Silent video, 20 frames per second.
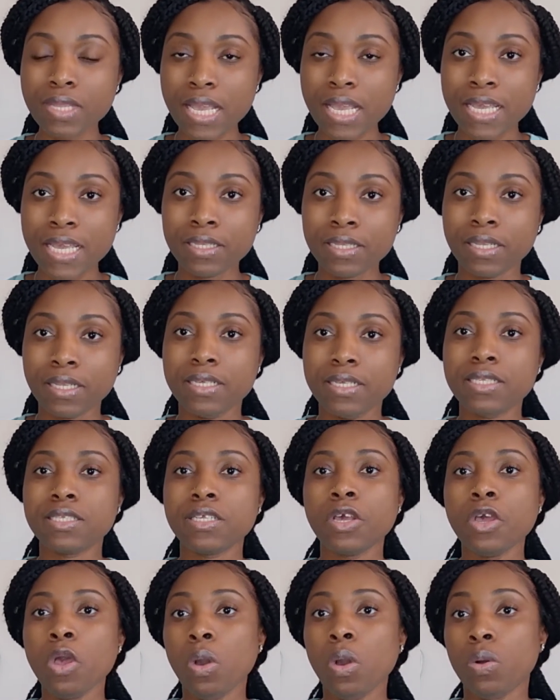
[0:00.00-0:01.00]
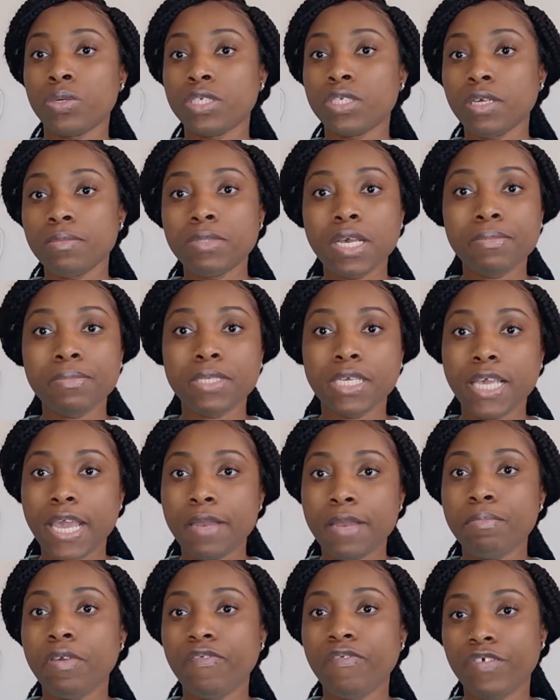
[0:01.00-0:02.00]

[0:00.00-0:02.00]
illness, or sometimes it can be